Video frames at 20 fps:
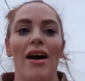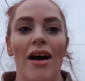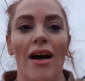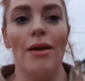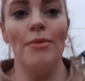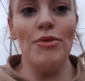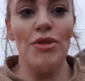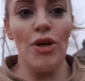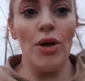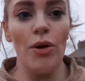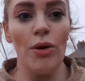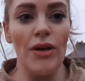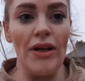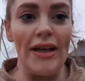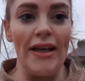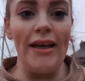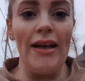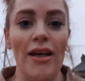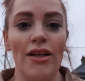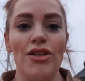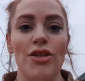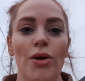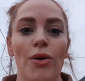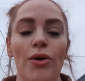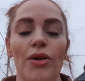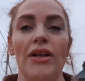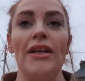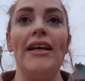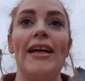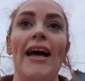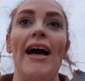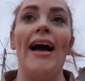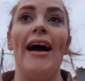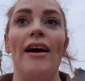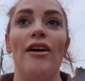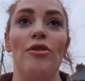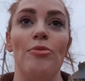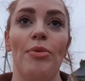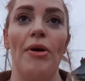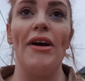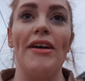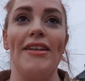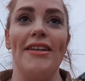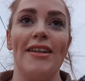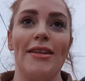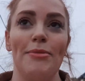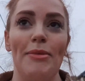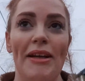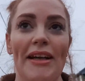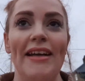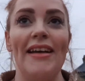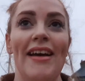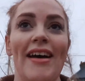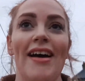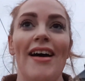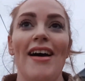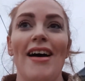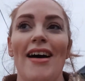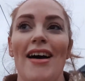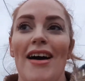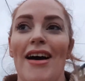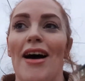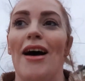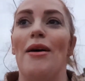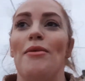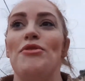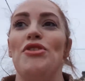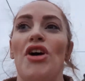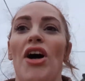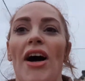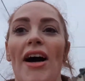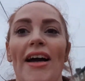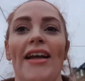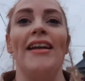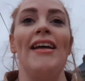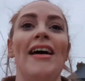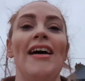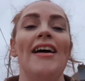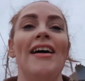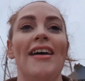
I'm totally out of breath at the minute. I'm trying